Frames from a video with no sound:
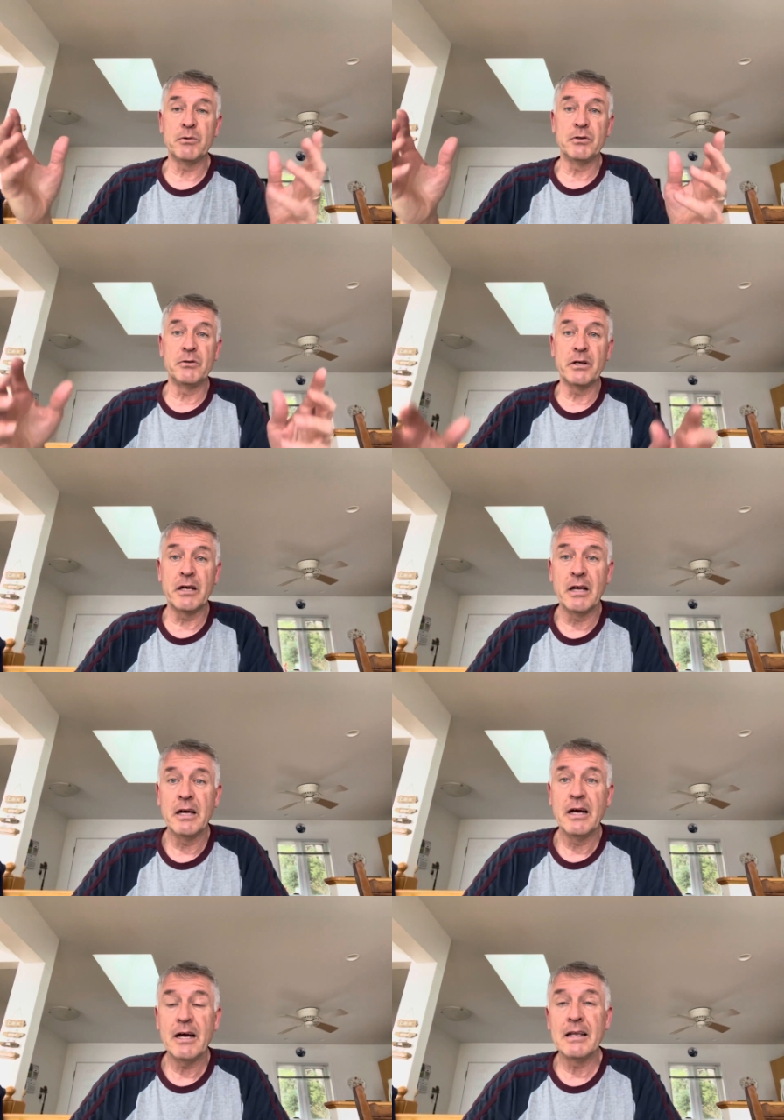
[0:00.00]
doing a,
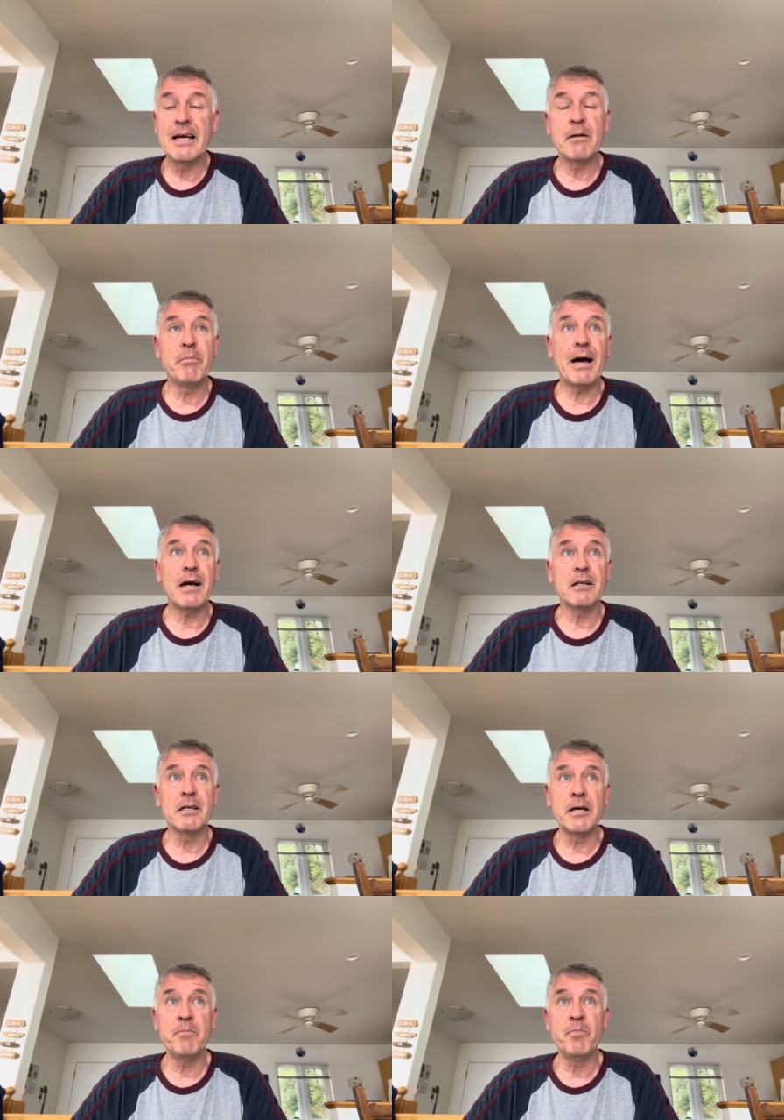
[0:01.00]
a land back
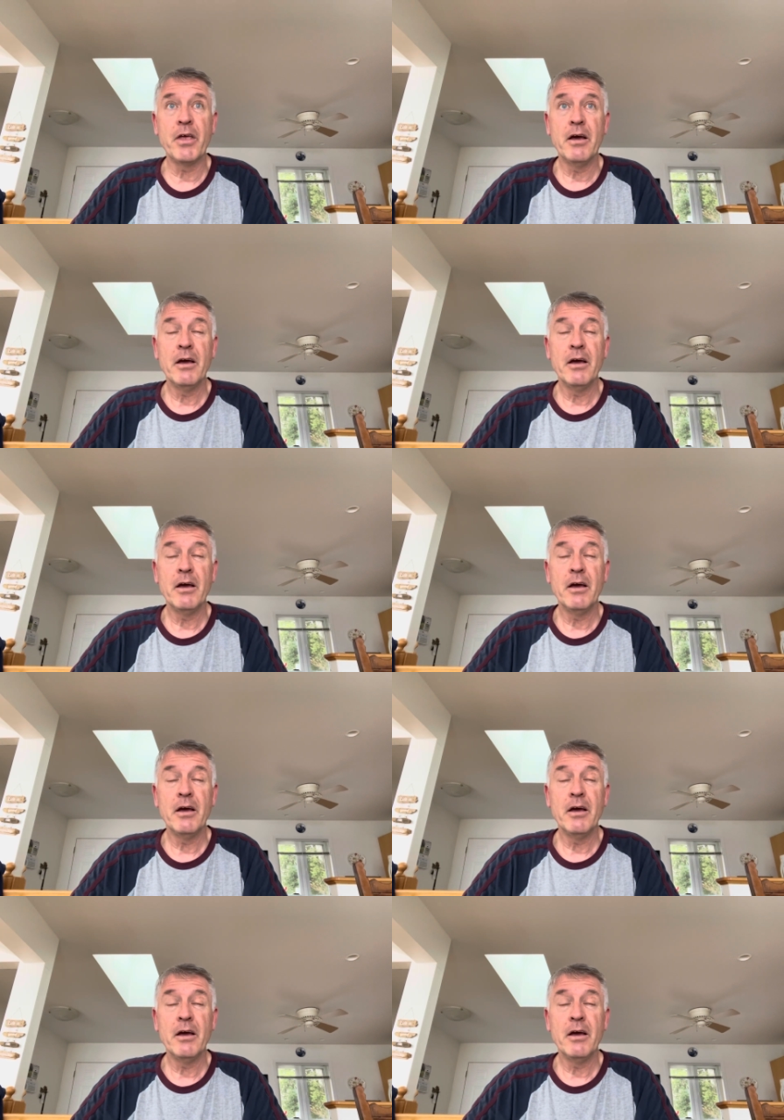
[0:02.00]
claim.